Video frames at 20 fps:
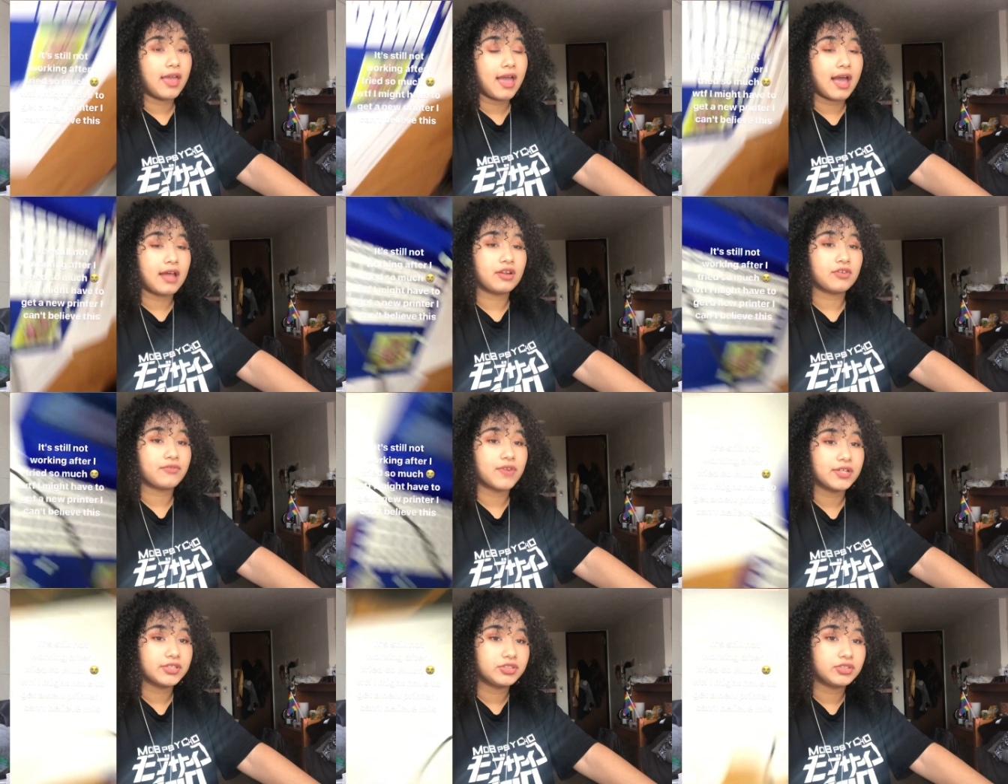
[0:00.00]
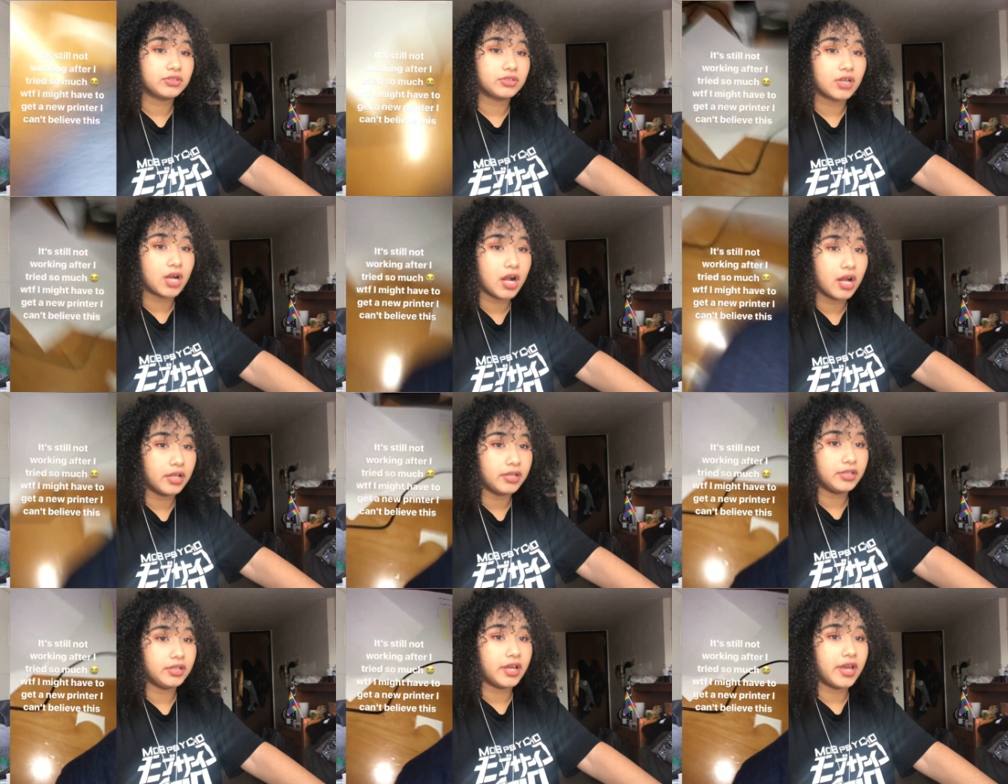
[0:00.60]
at a
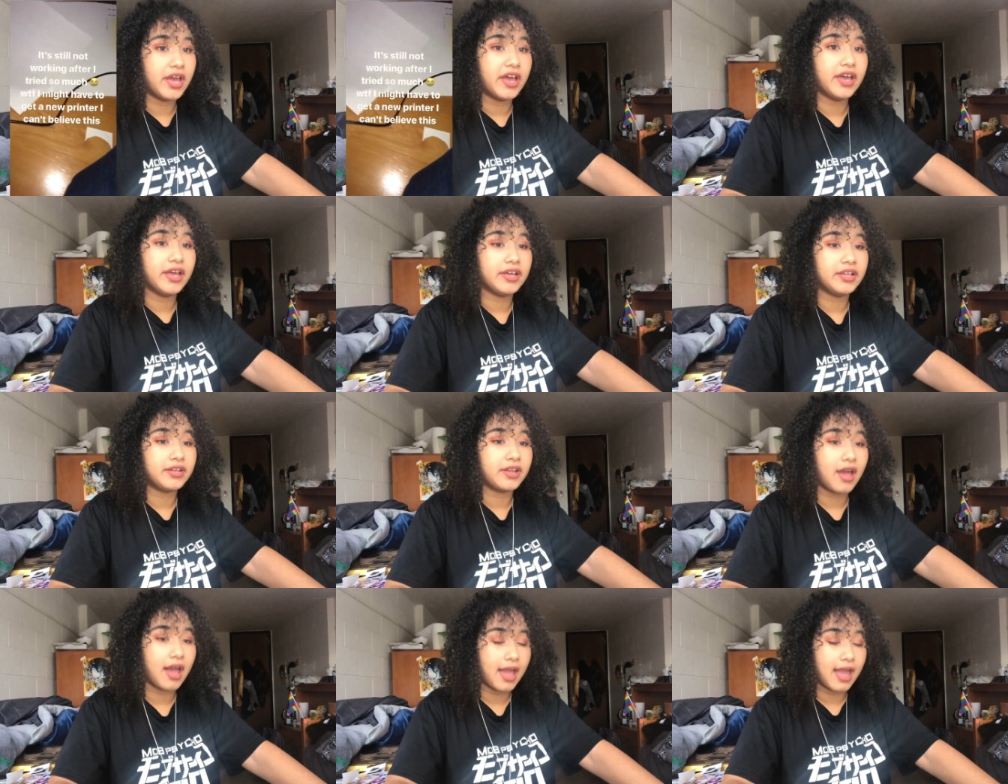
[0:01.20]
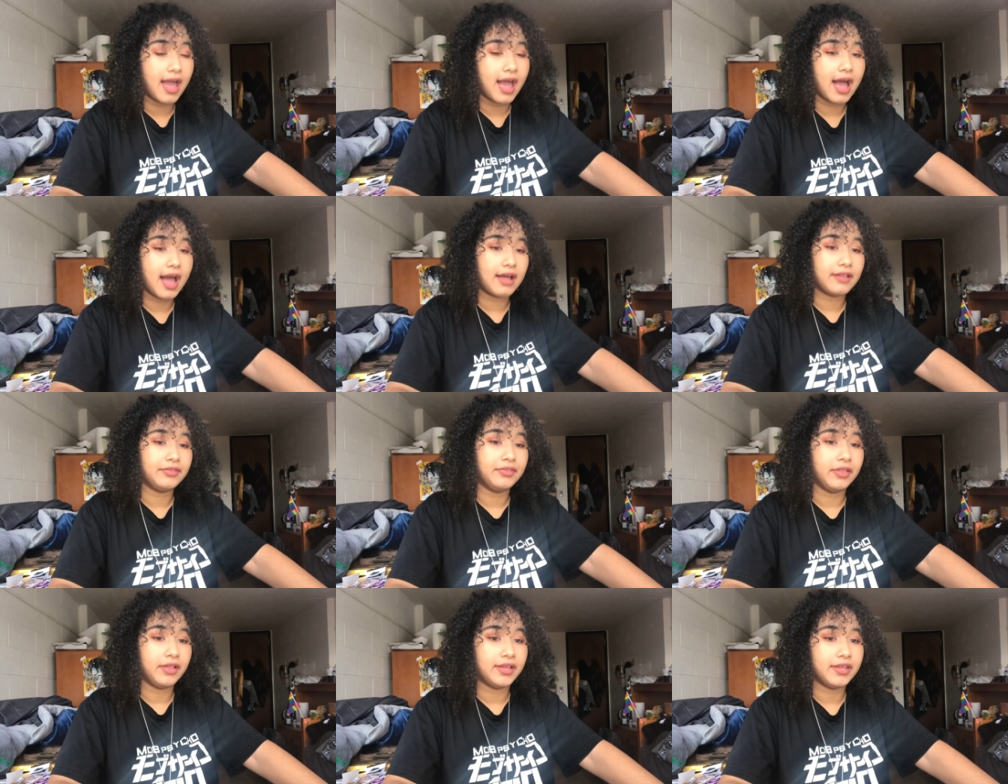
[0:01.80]
restaurant, and I
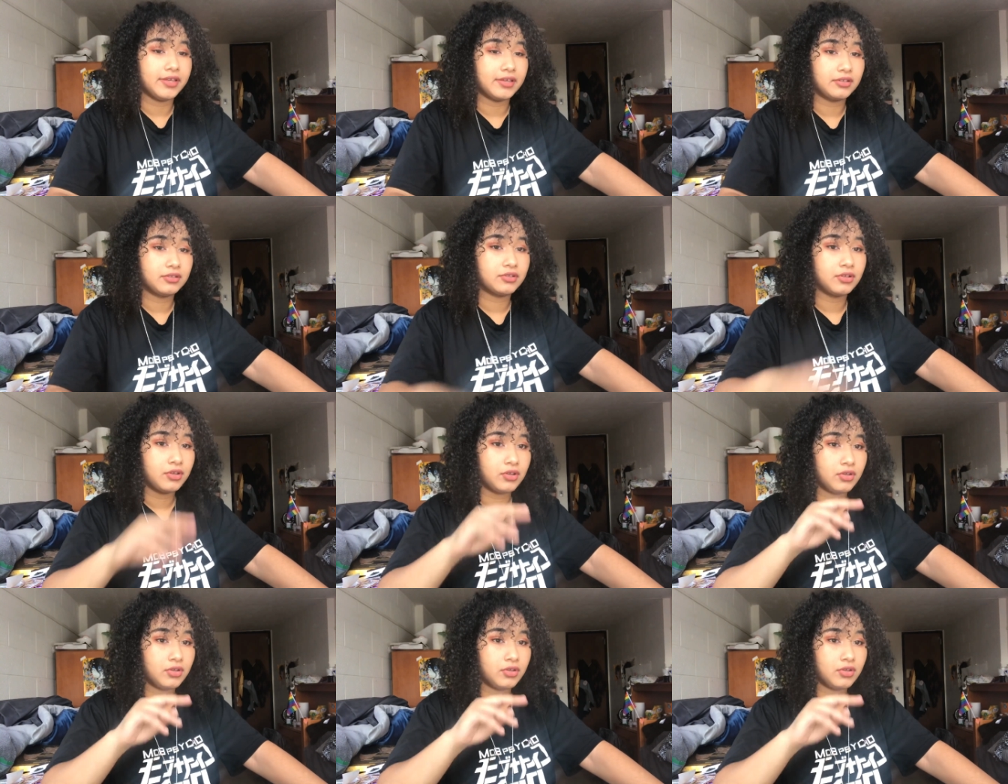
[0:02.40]
had like